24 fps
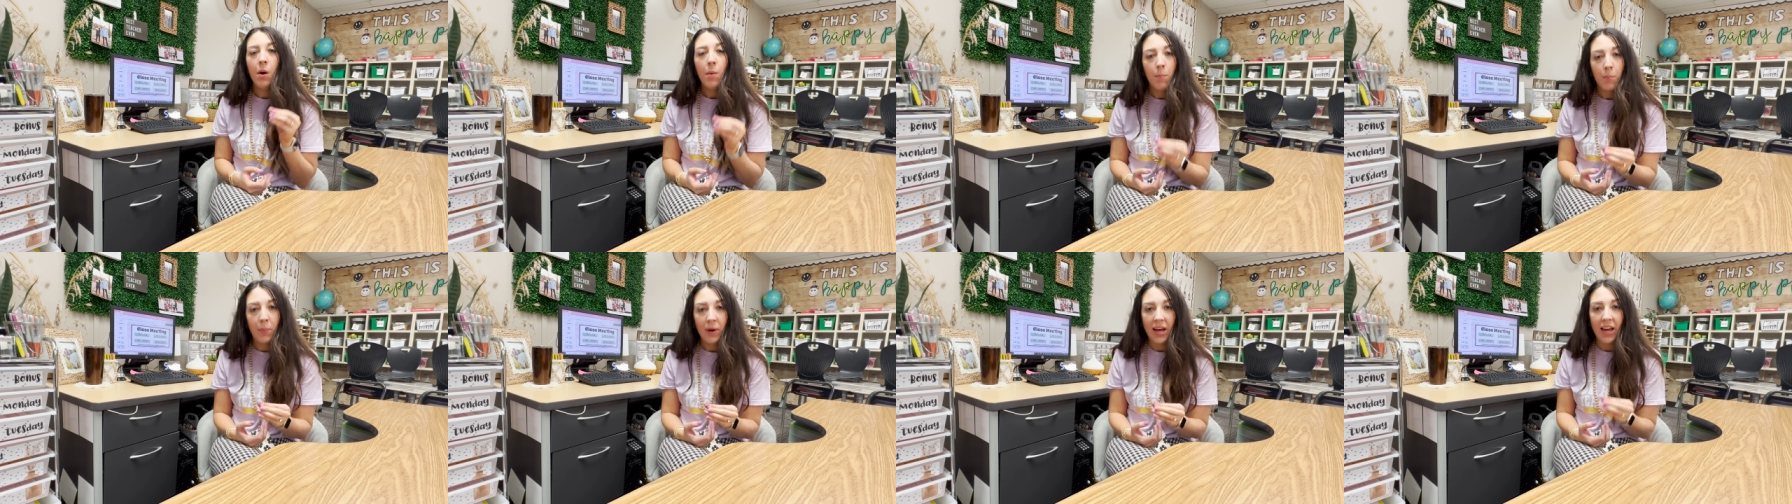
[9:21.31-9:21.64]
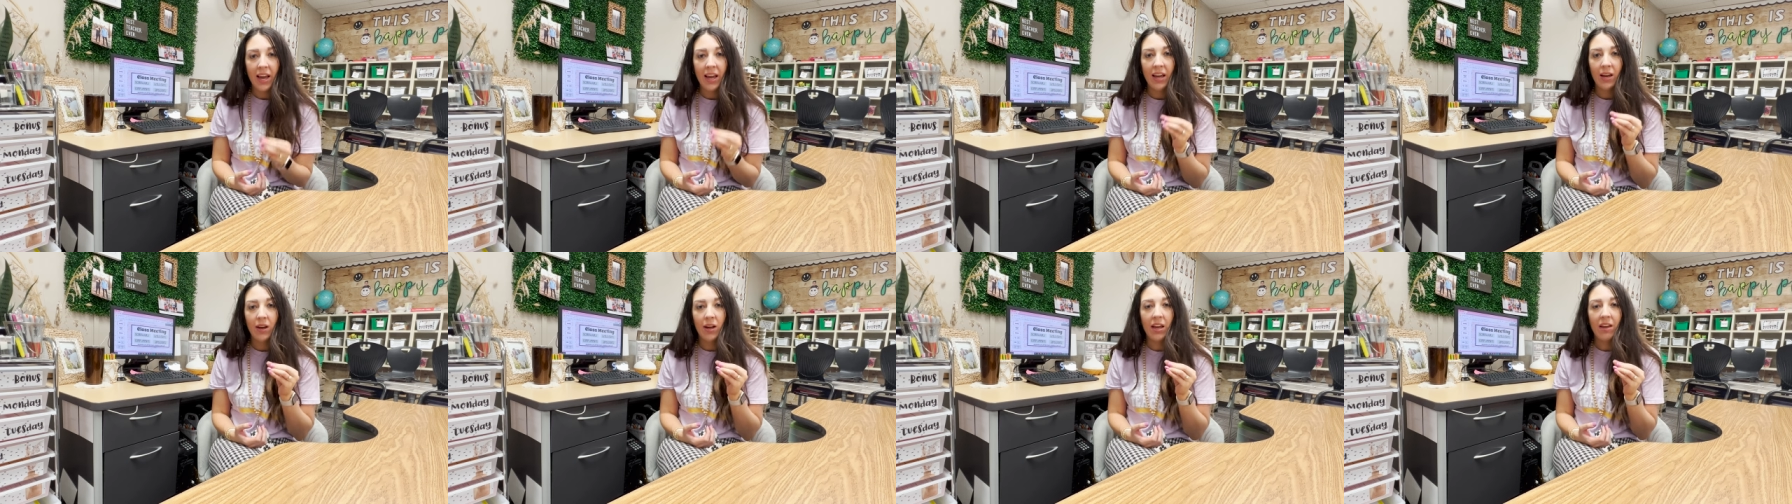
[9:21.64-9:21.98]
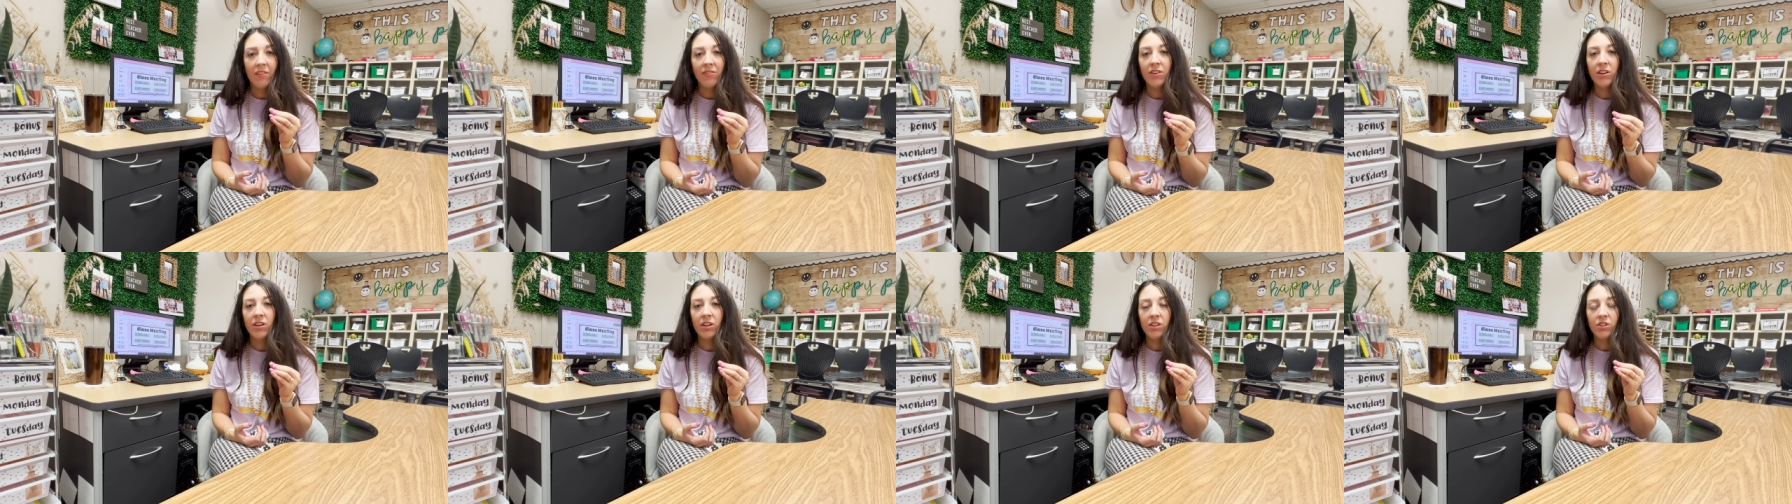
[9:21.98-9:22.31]
But
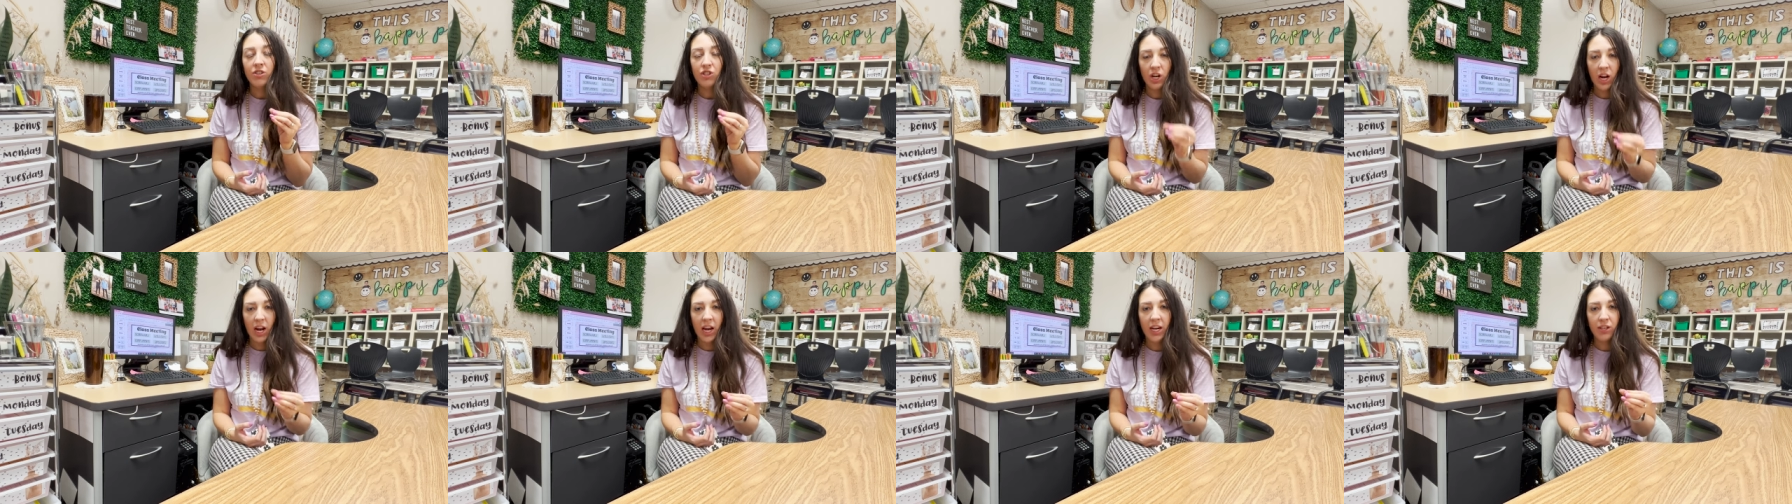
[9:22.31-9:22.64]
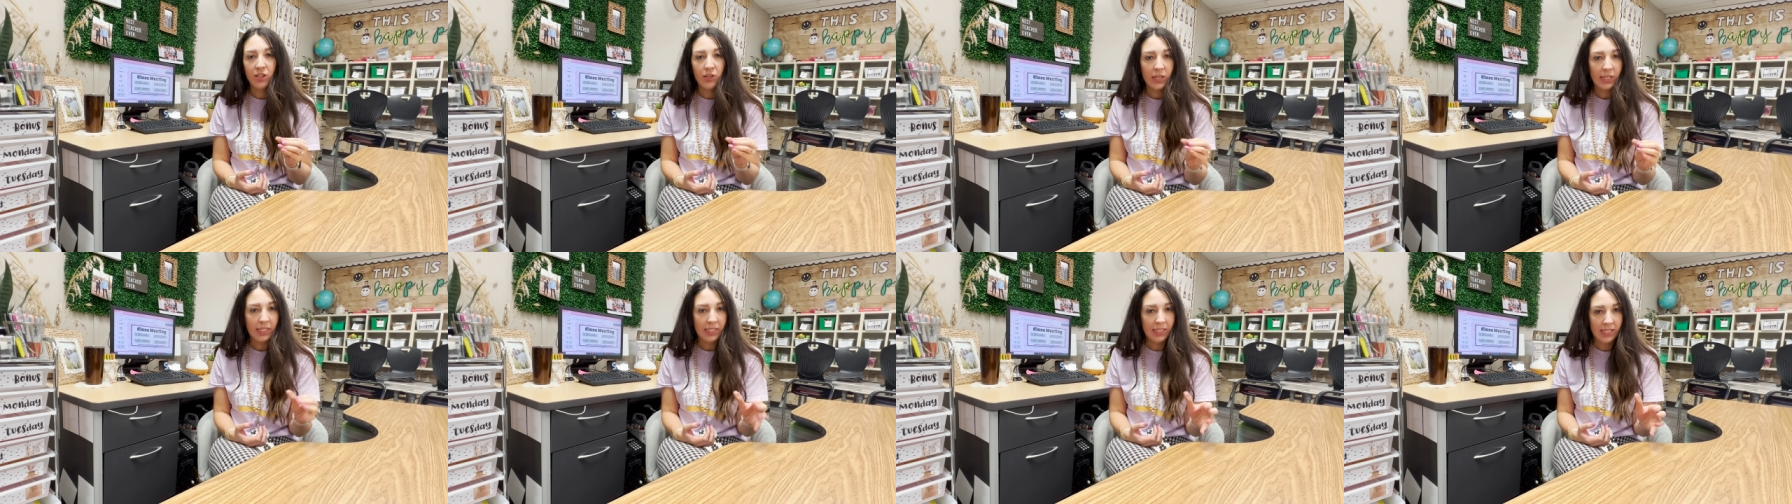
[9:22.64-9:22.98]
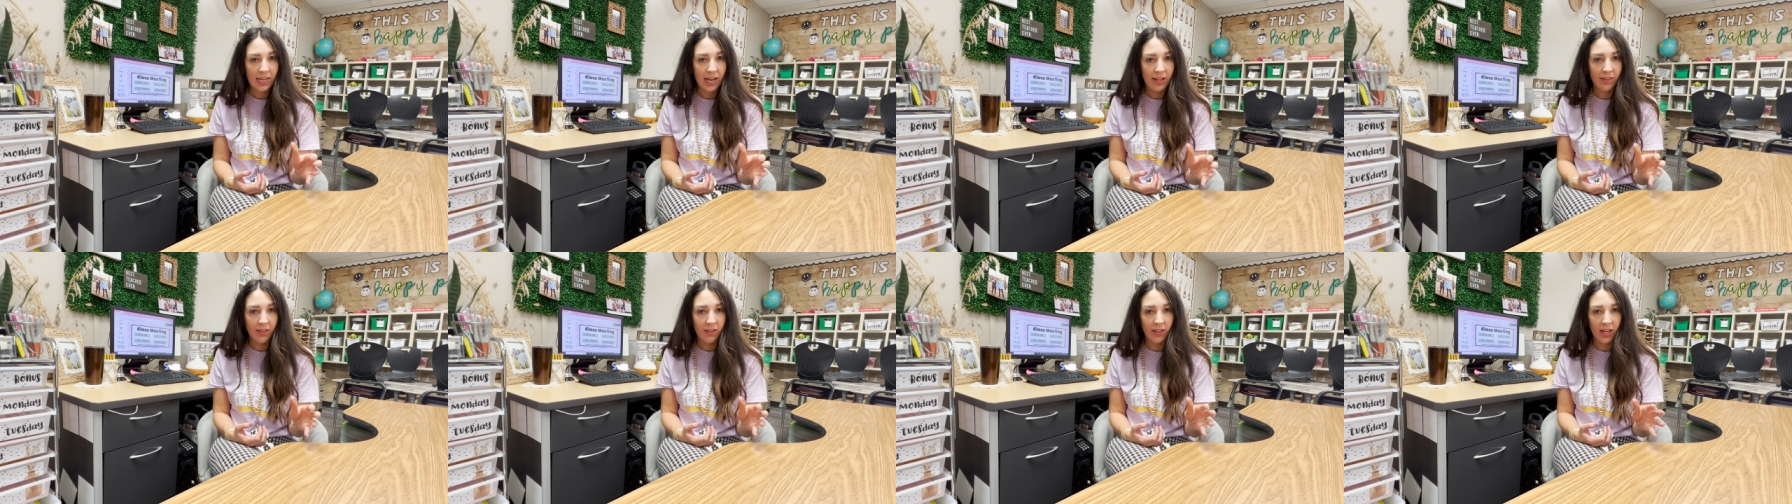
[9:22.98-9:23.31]
if you're trying to
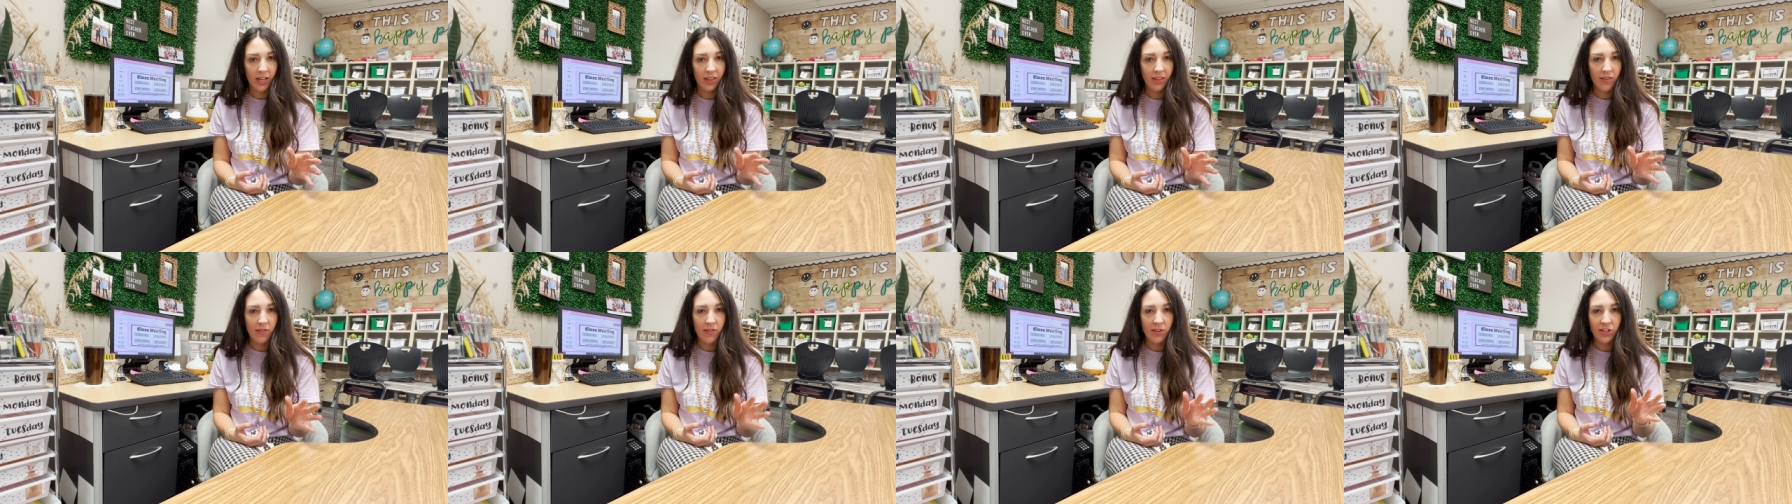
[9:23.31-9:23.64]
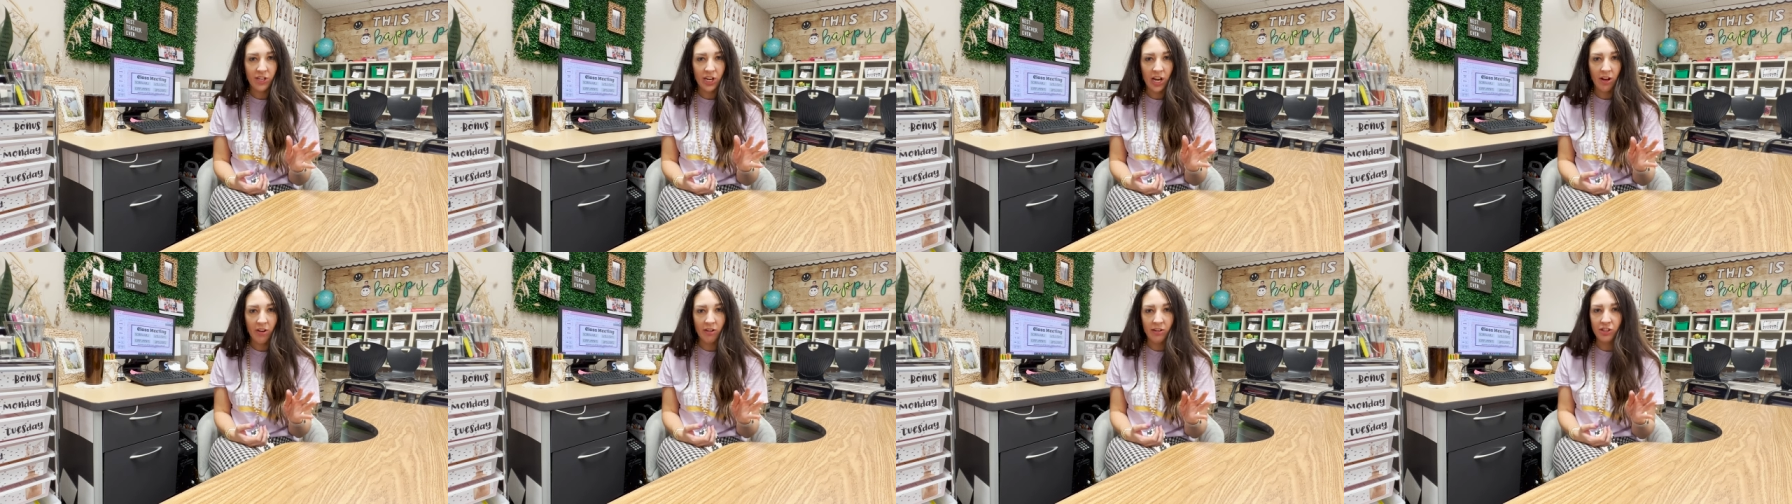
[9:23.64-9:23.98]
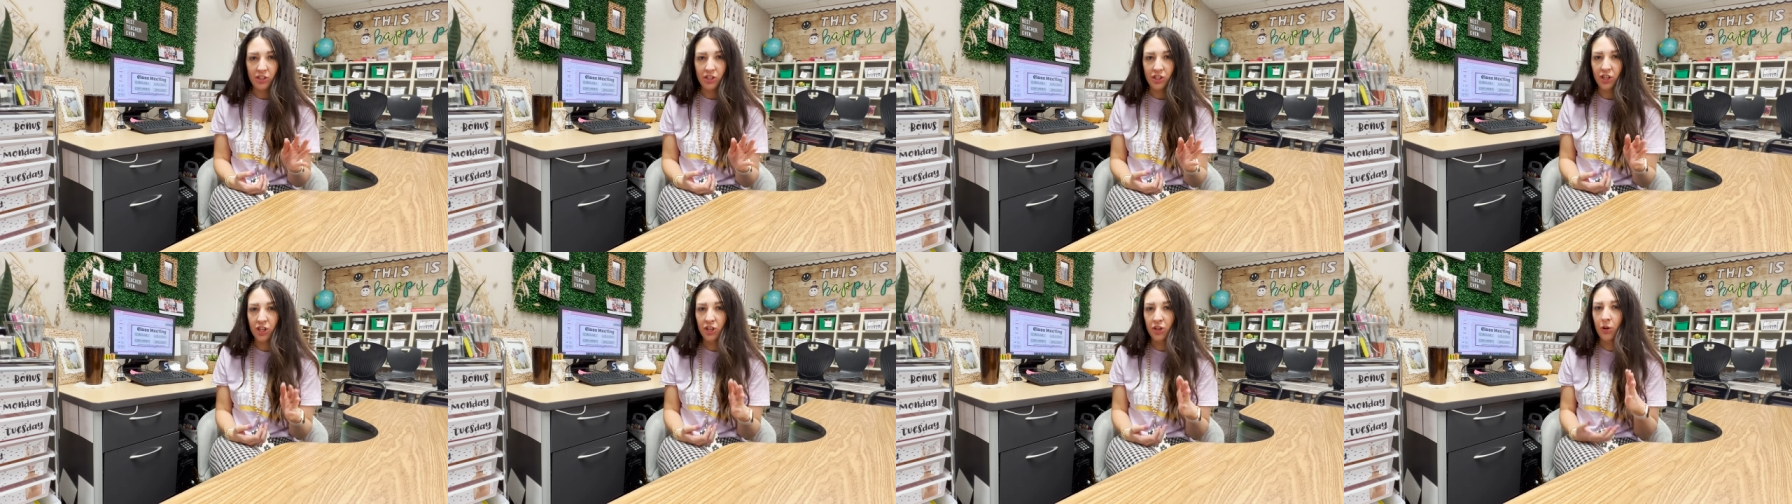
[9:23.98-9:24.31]
extend the length of the
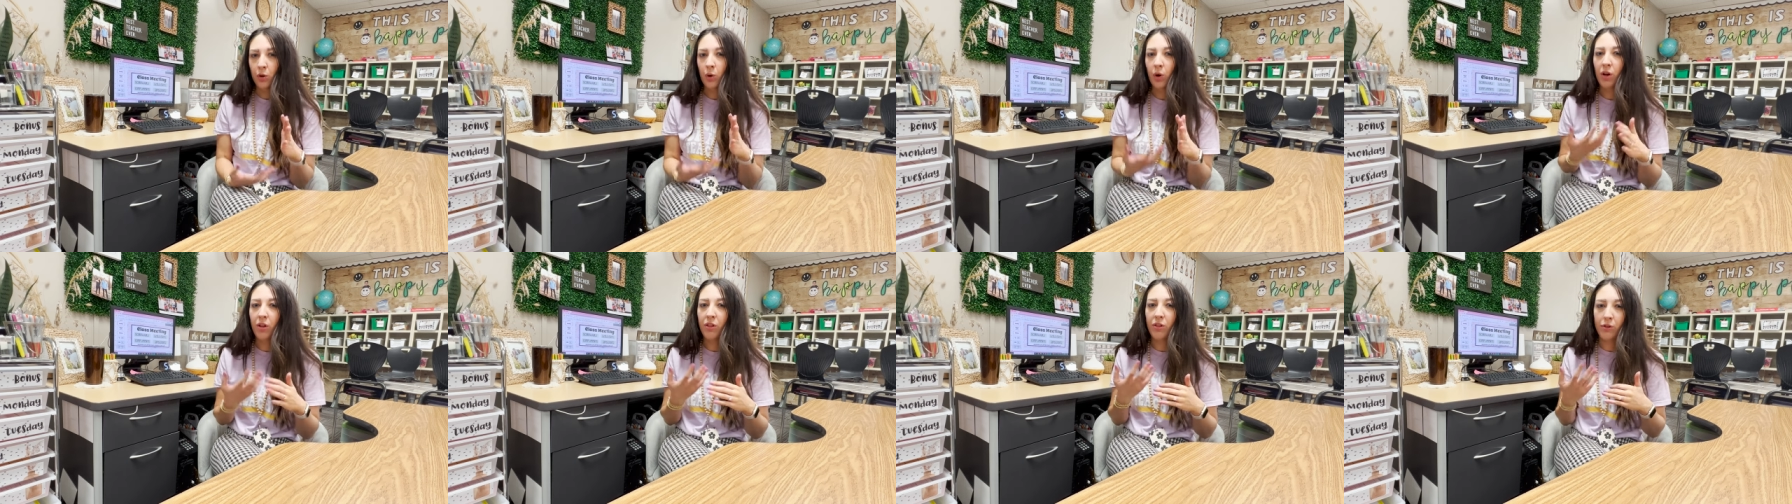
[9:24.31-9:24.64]
challenge to